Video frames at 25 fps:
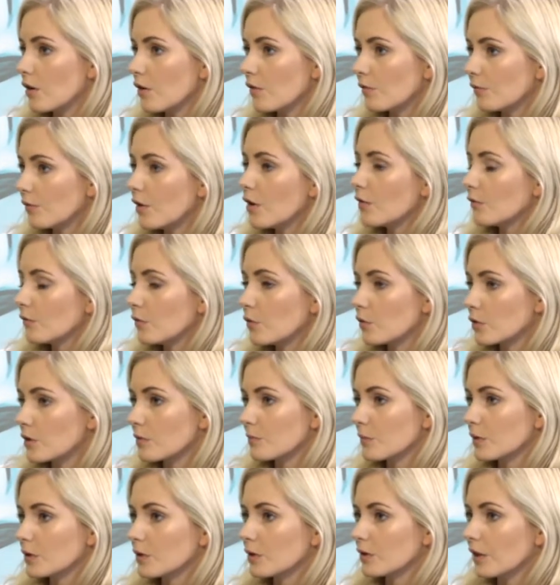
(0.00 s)

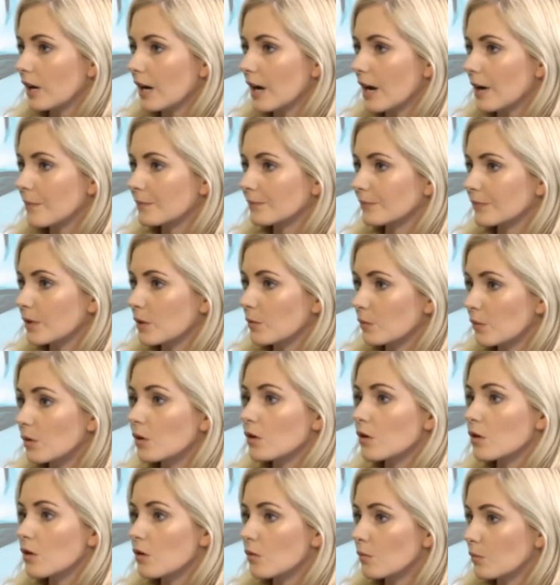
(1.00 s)
affordable
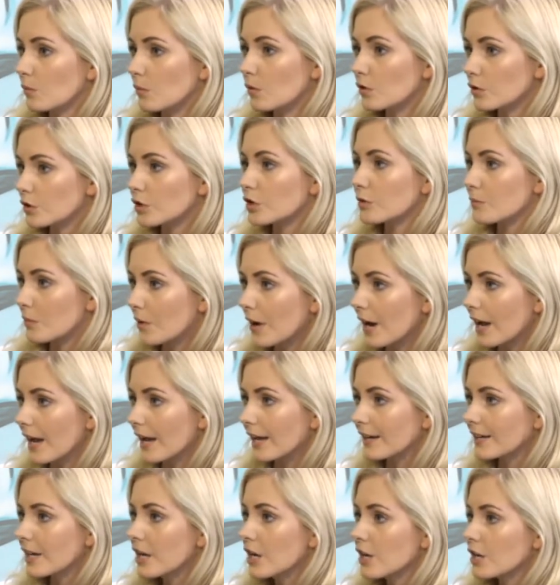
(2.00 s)
water
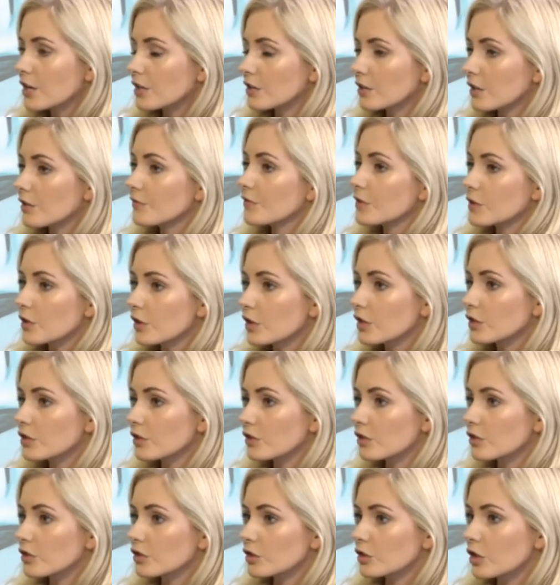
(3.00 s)
brand. Mm. So if you go into
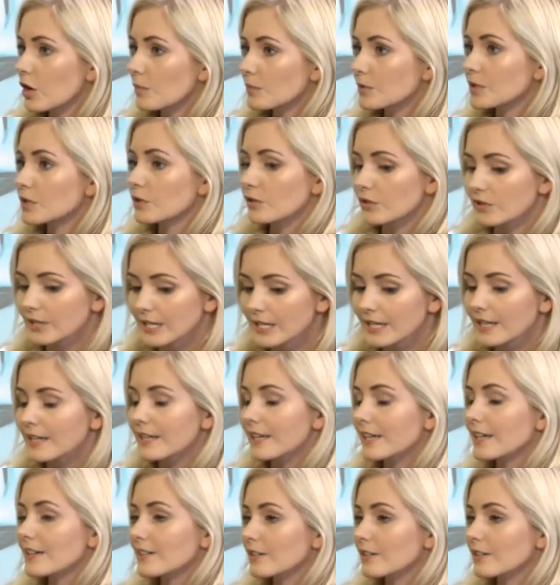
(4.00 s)
the shops, you'll see it is a